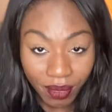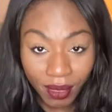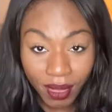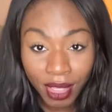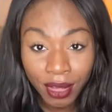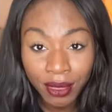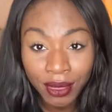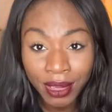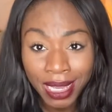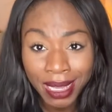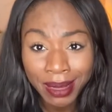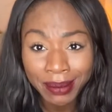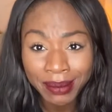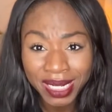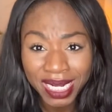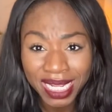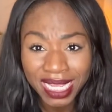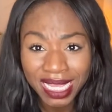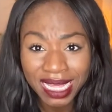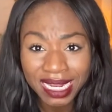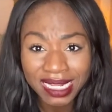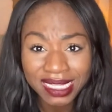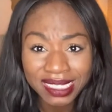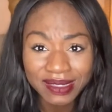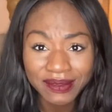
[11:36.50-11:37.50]
Okay, I'm gonna
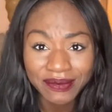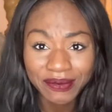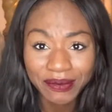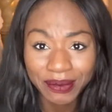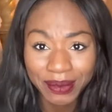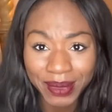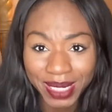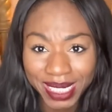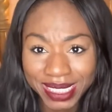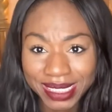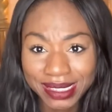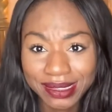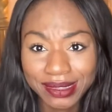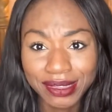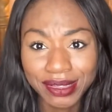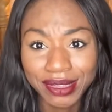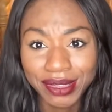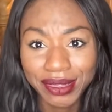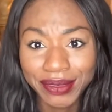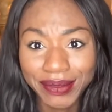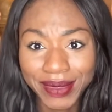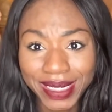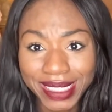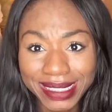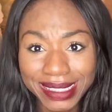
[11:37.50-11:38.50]
kind of race through
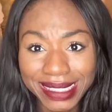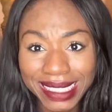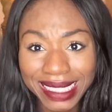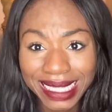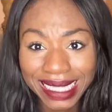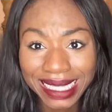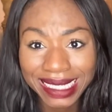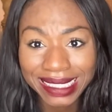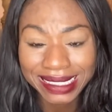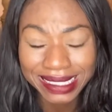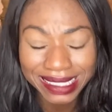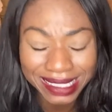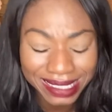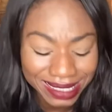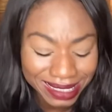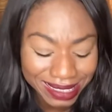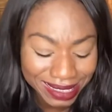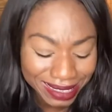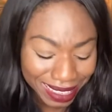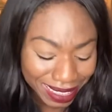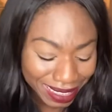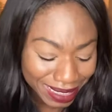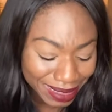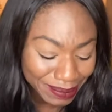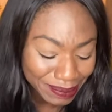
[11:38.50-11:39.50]
the rest of these
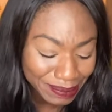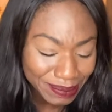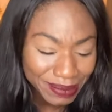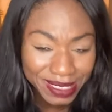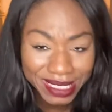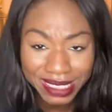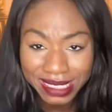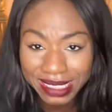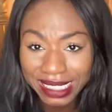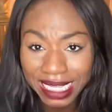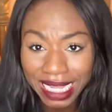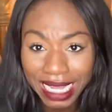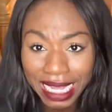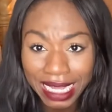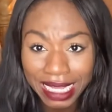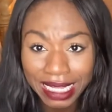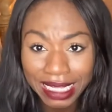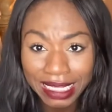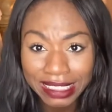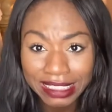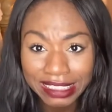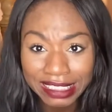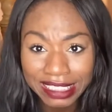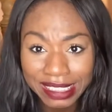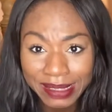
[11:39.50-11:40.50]
tips
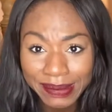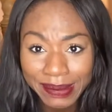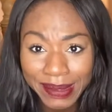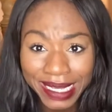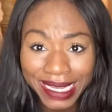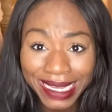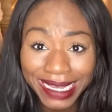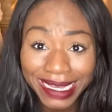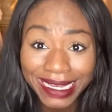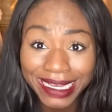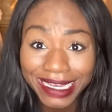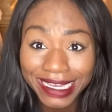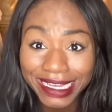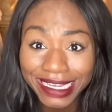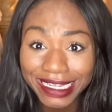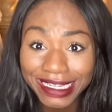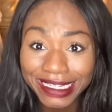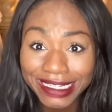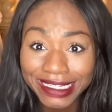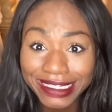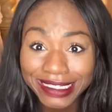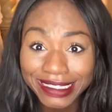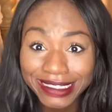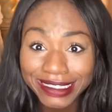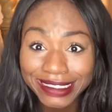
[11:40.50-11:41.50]
just
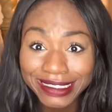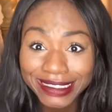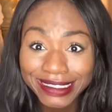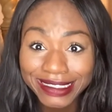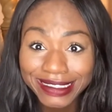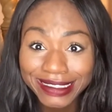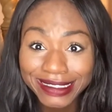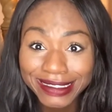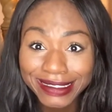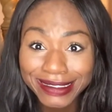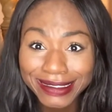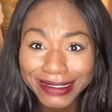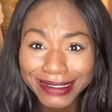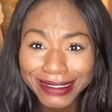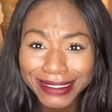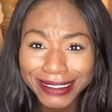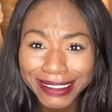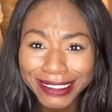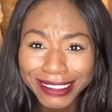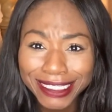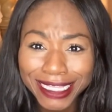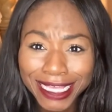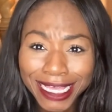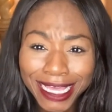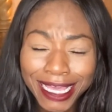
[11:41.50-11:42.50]

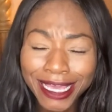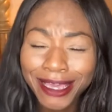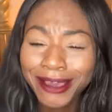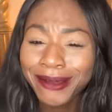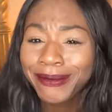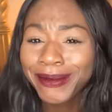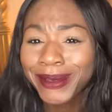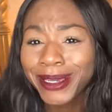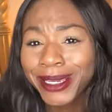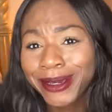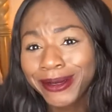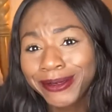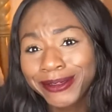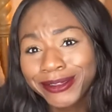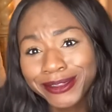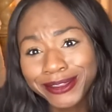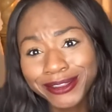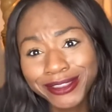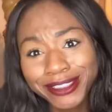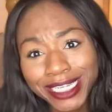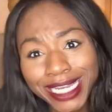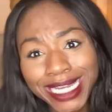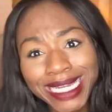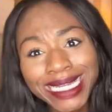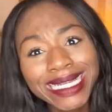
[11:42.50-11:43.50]
because we're gonna
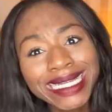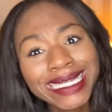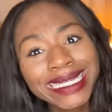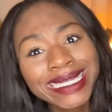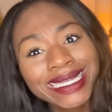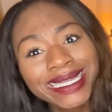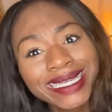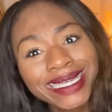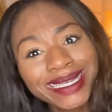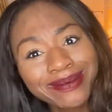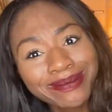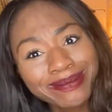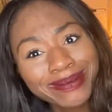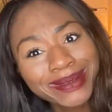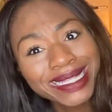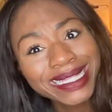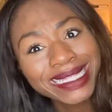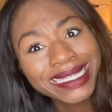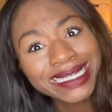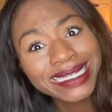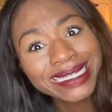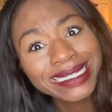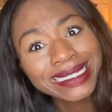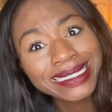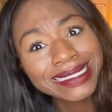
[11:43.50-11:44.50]
try and keep
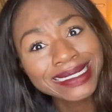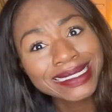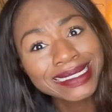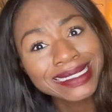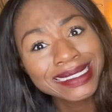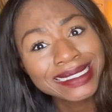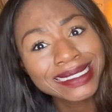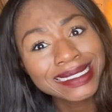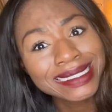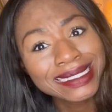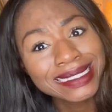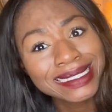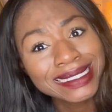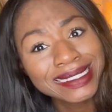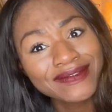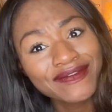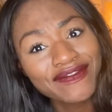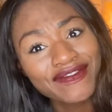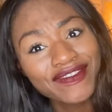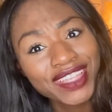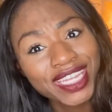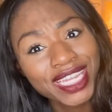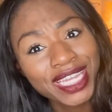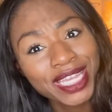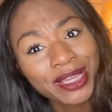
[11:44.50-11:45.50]
this
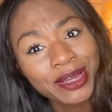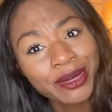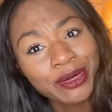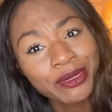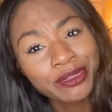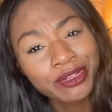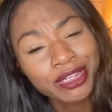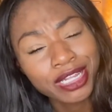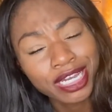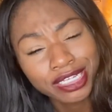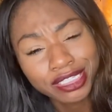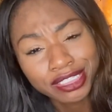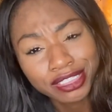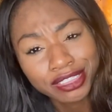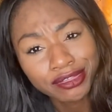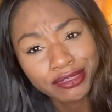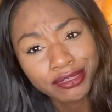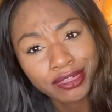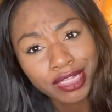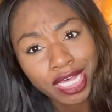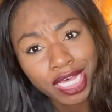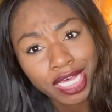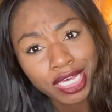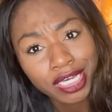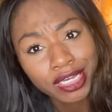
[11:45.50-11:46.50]
video not too
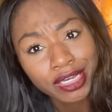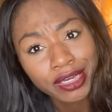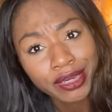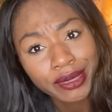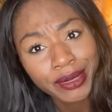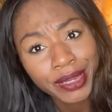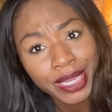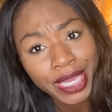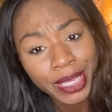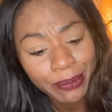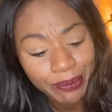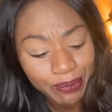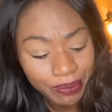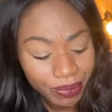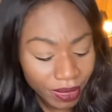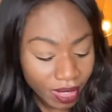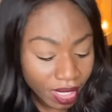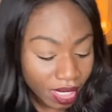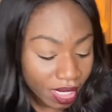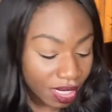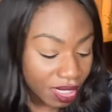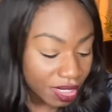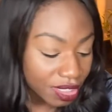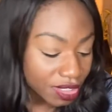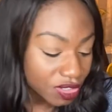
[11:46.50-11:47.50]
long. Okay,
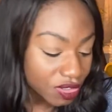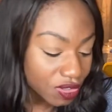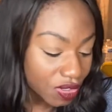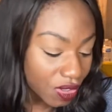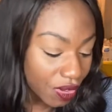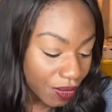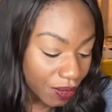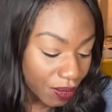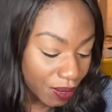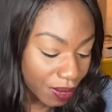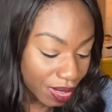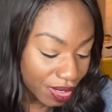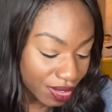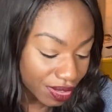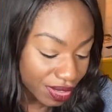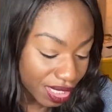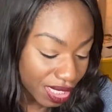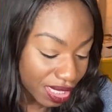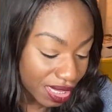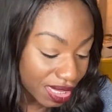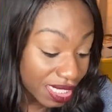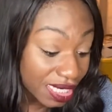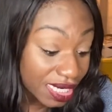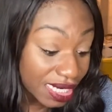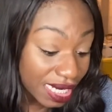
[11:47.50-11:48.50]
so
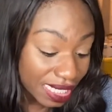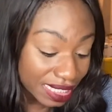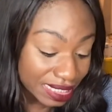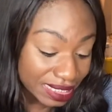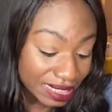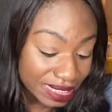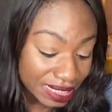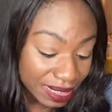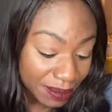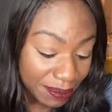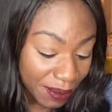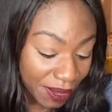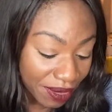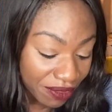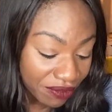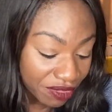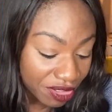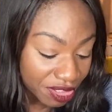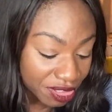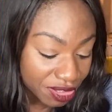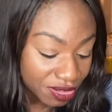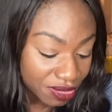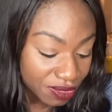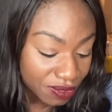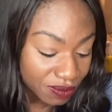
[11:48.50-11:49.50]
the next tip I
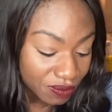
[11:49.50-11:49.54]
would